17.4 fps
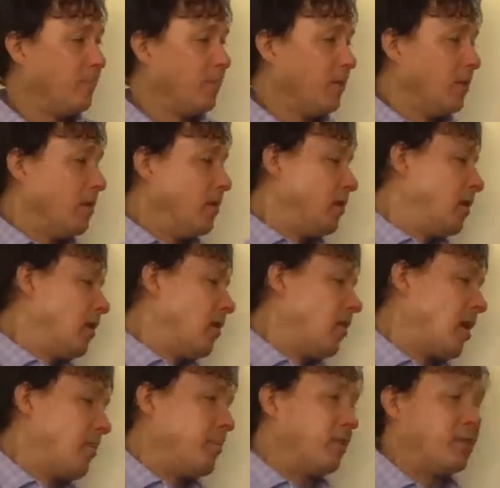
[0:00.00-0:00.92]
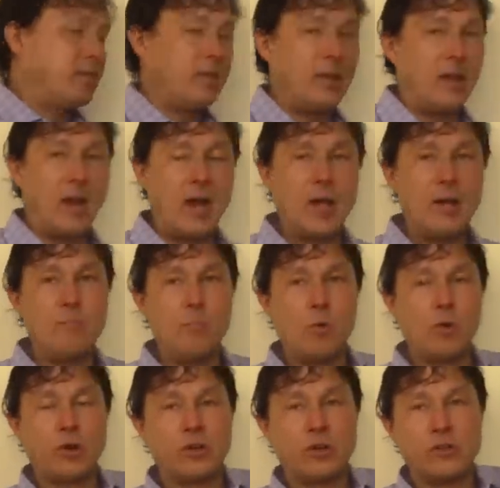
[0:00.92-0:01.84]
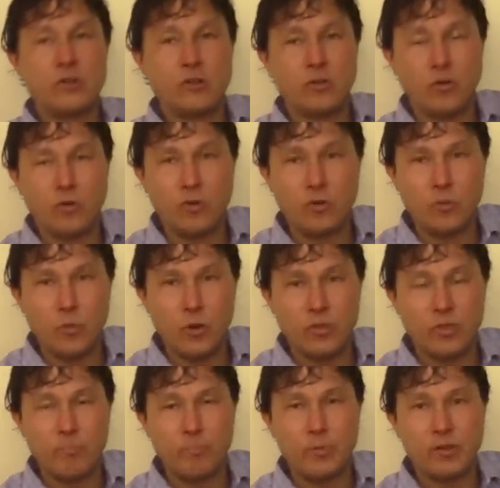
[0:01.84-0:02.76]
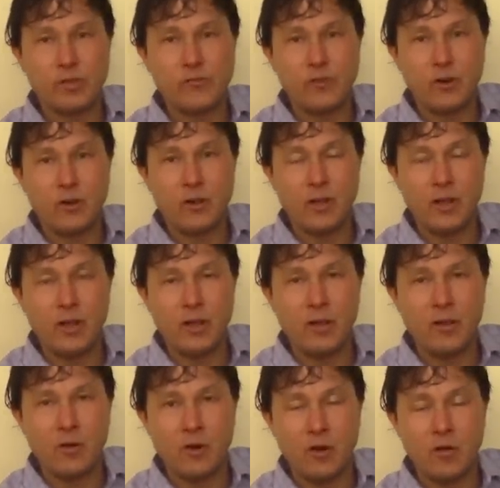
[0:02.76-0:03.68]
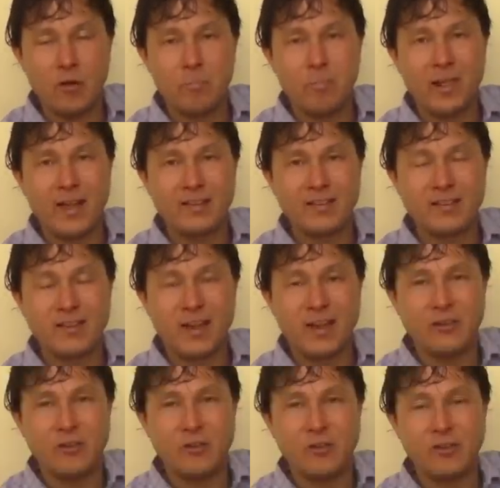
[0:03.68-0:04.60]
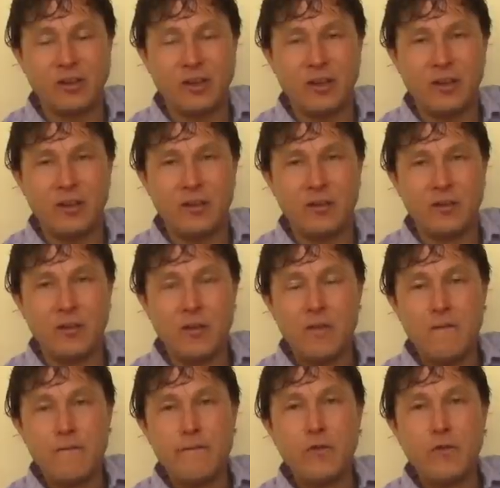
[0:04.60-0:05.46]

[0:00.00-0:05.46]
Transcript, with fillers: Uh, that being said, I am more concerned with the bisphenol A or other plasticizers in